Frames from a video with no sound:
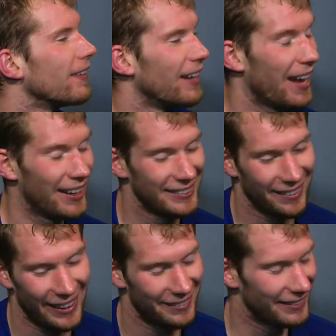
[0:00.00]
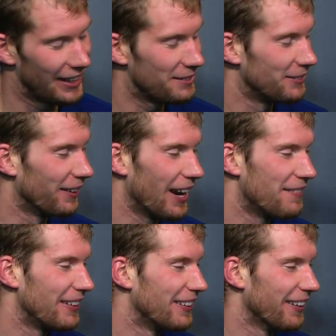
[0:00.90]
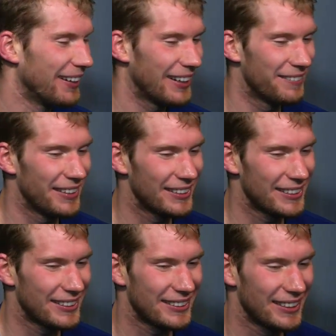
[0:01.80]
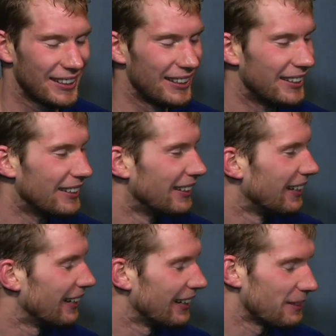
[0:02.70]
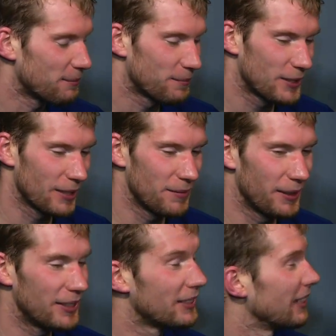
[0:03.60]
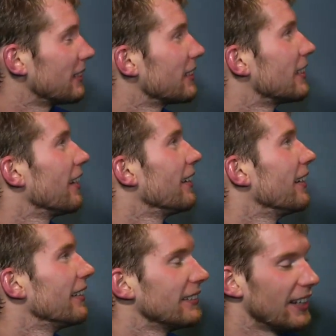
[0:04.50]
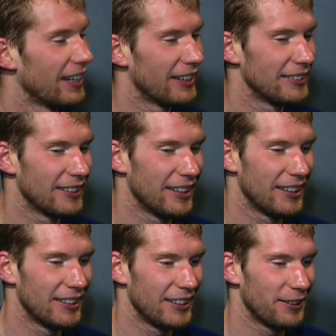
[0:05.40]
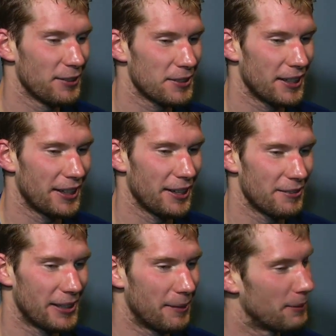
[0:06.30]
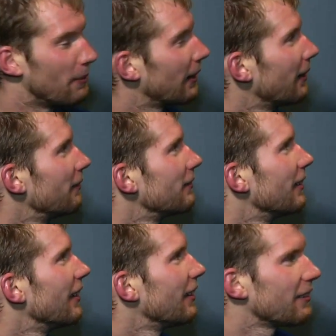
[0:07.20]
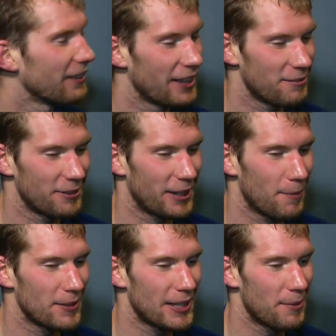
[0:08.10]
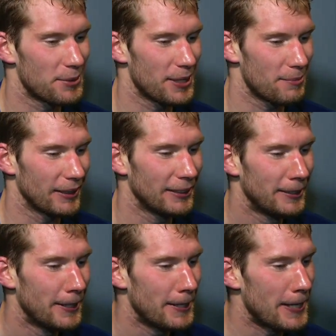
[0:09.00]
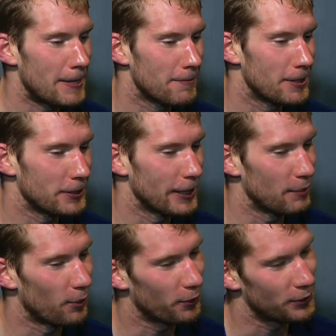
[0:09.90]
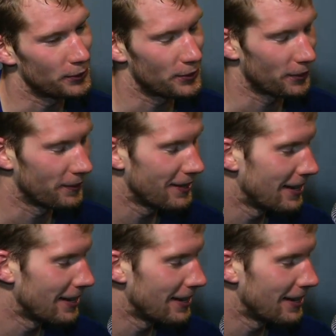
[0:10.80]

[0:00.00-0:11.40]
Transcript: Yeah, no, I've, I have no, I mean, no idea. I mean, it's just uh, um, something your instincts just tell you. And, and uh, you know, I was lucky enough to keep the puck out uh, out of the net for a couple times there, but um, eventually they broke through. So,